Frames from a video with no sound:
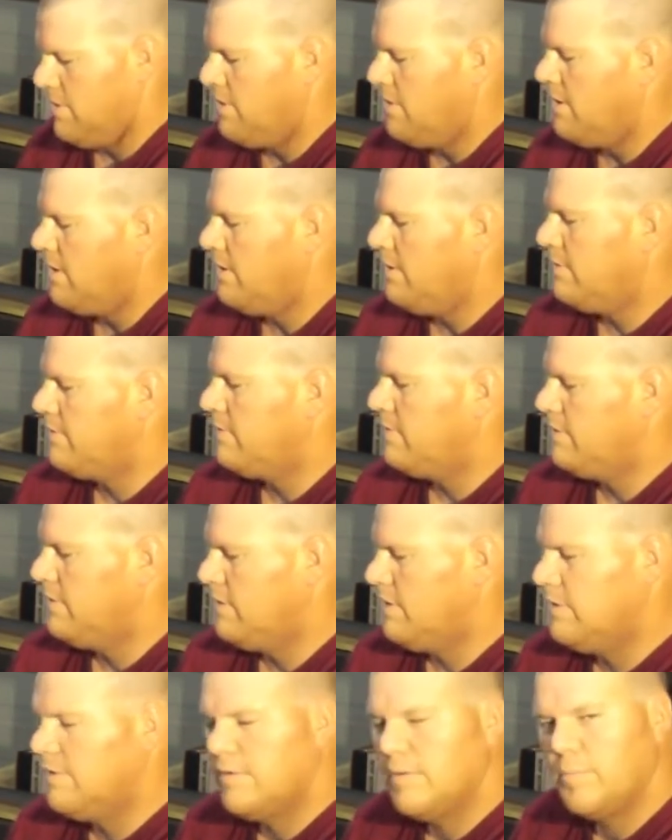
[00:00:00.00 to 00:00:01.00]

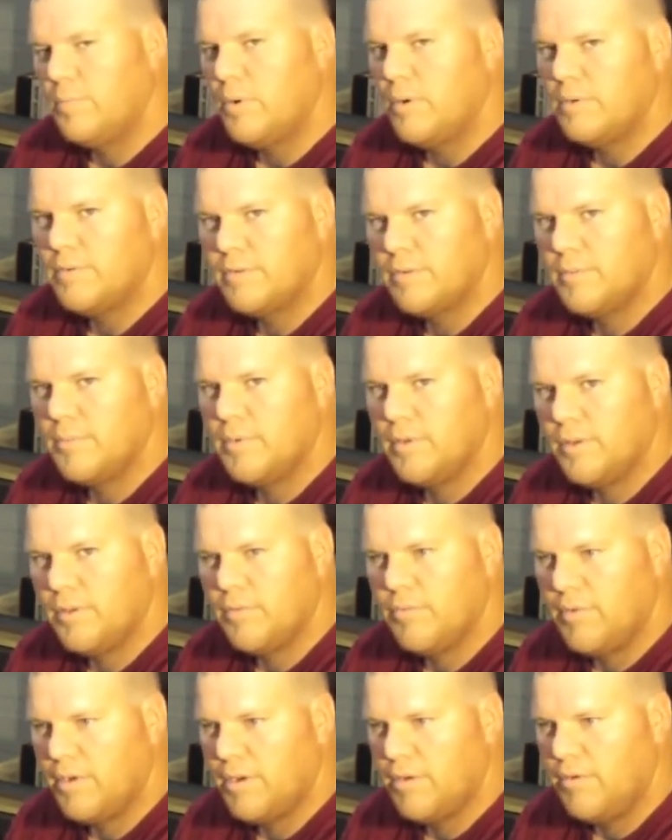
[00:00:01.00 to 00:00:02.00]
This is supposed to be
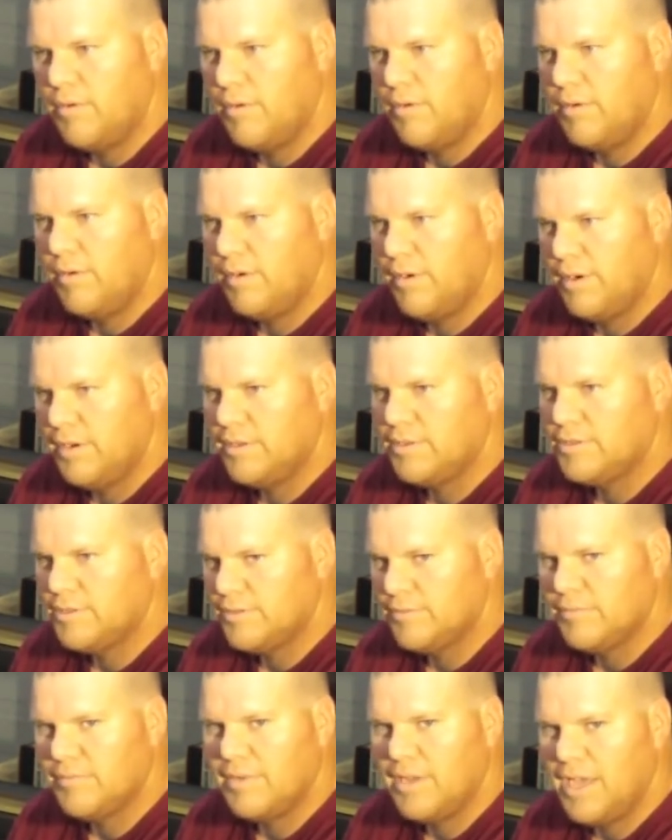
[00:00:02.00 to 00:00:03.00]
3/4
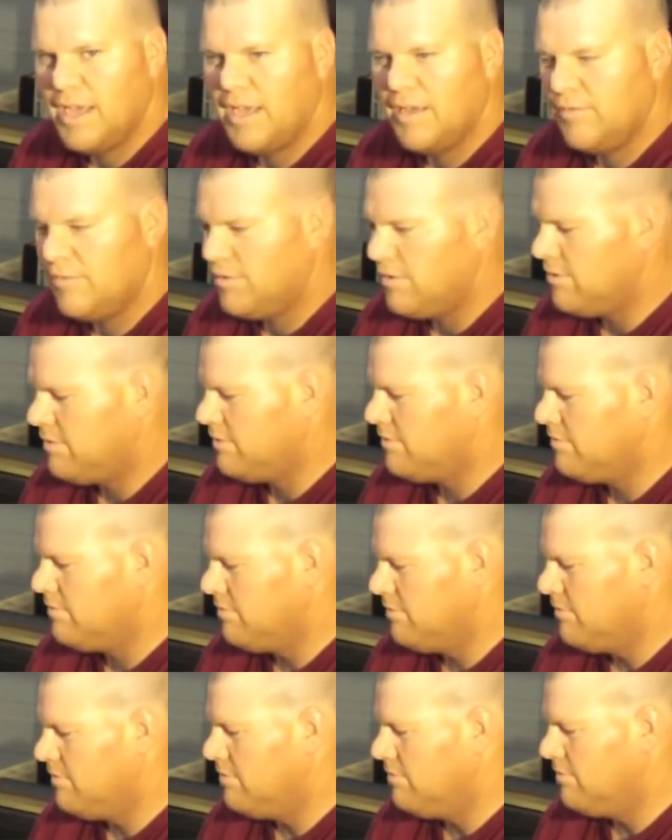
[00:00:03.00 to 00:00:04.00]
inch hot rolled
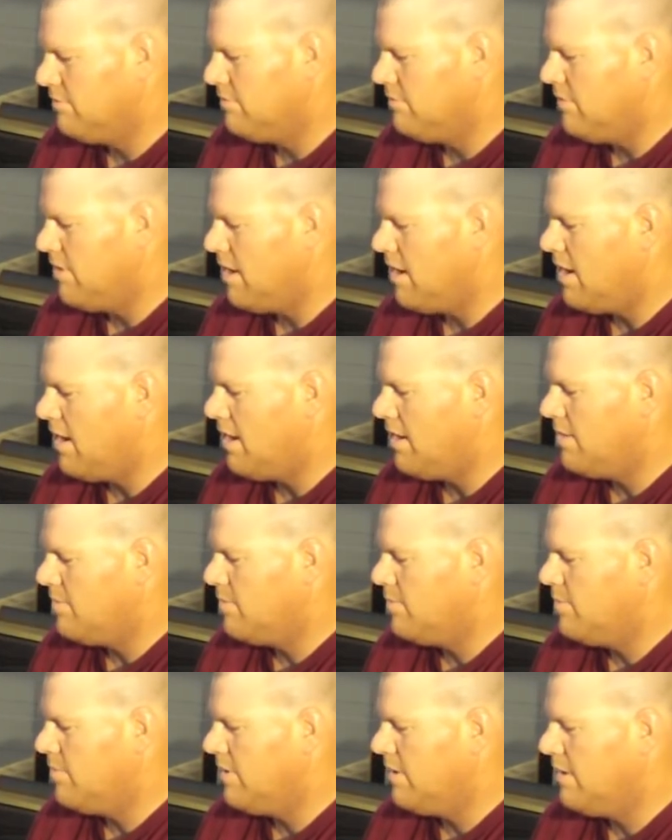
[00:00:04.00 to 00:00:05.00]
rod,
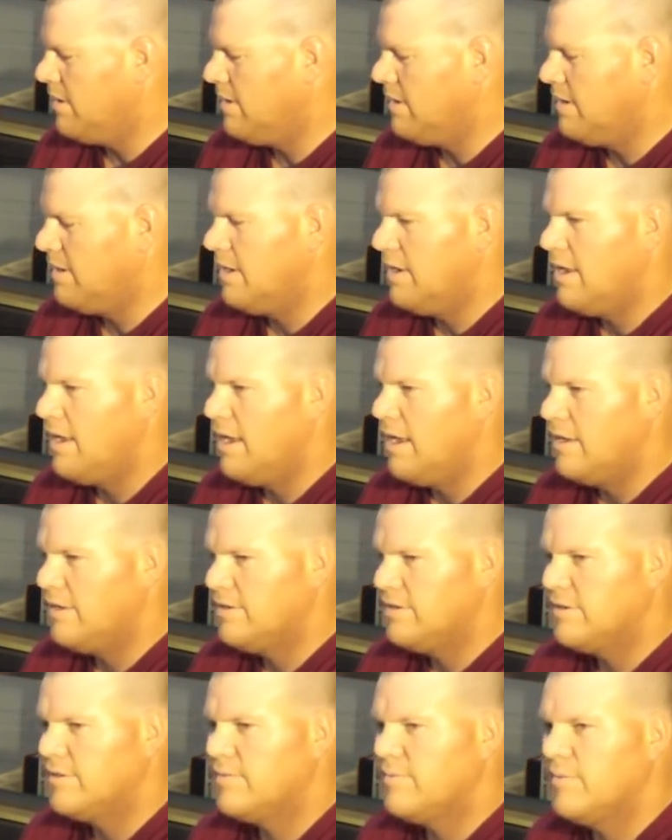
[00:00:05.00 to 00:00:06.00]
but I
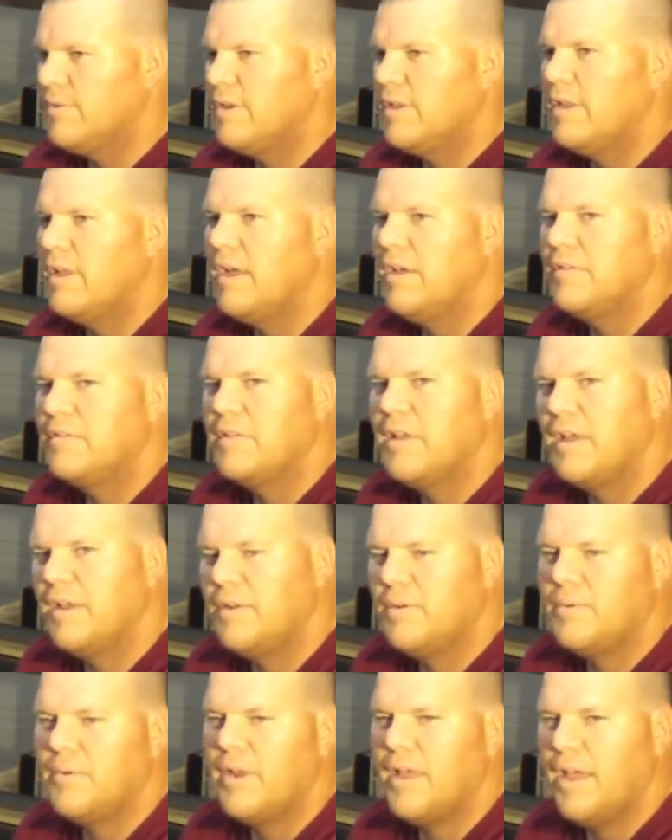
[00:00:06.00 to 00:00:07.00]
just realized I
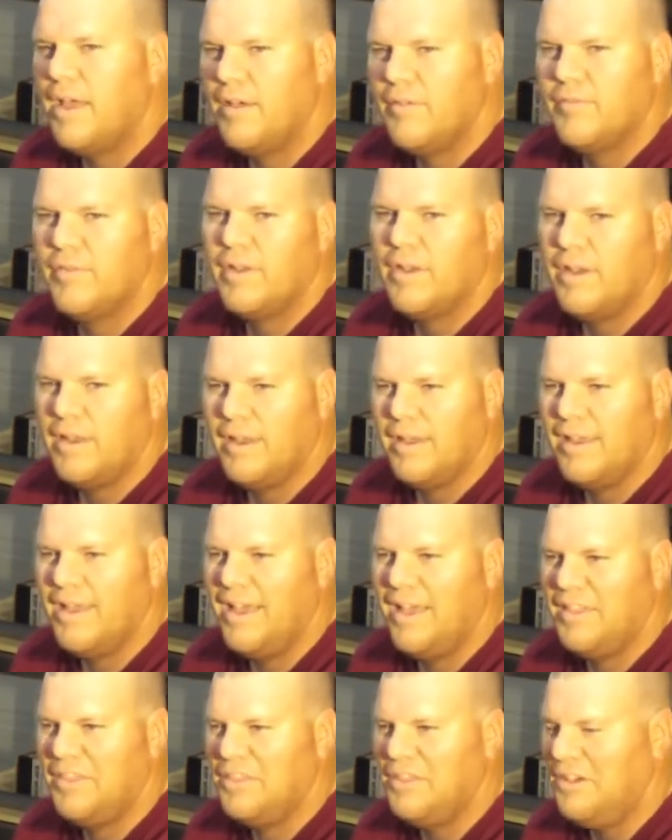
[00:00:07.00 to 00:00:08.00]
don't have any.
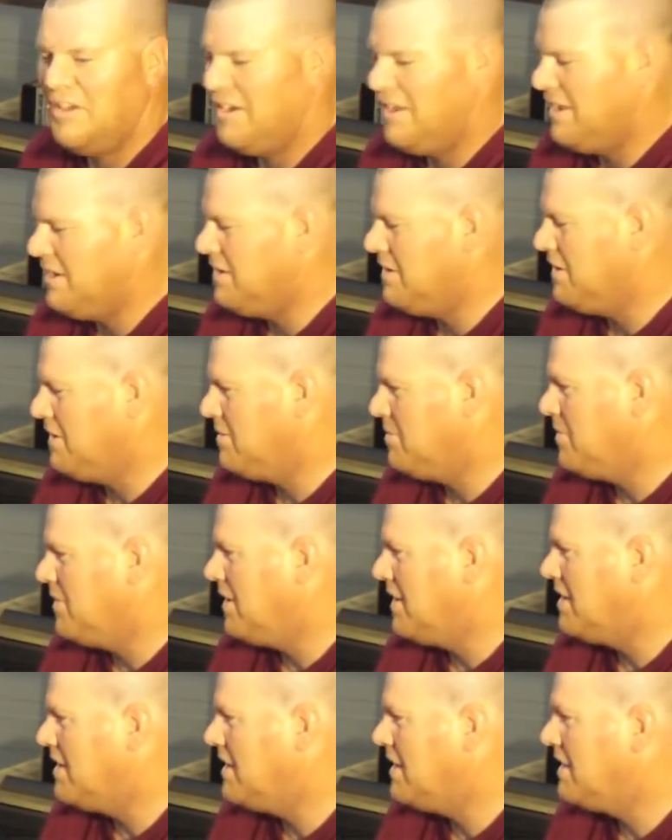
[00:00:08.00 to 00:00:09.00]
I thought I did,
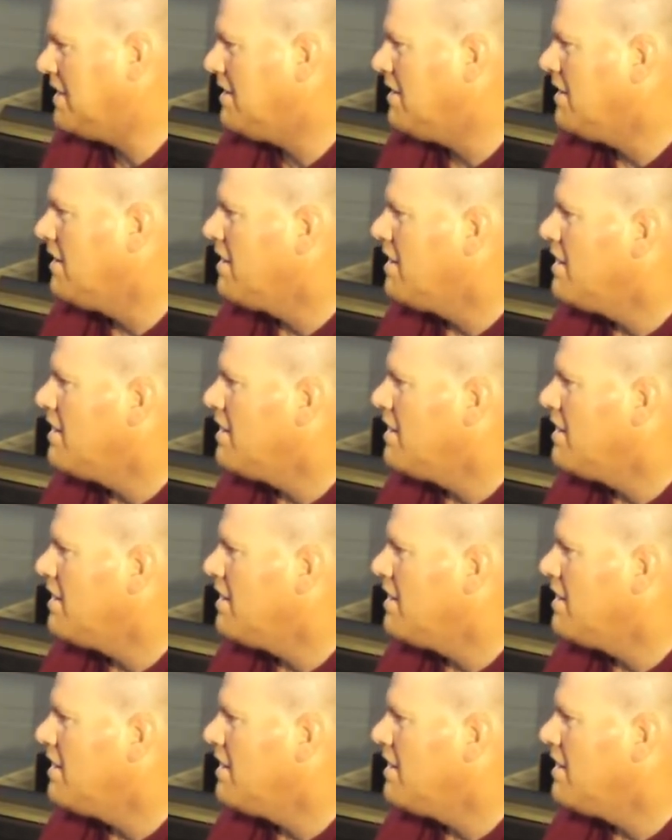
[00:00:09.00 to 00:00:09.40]
but I didn't.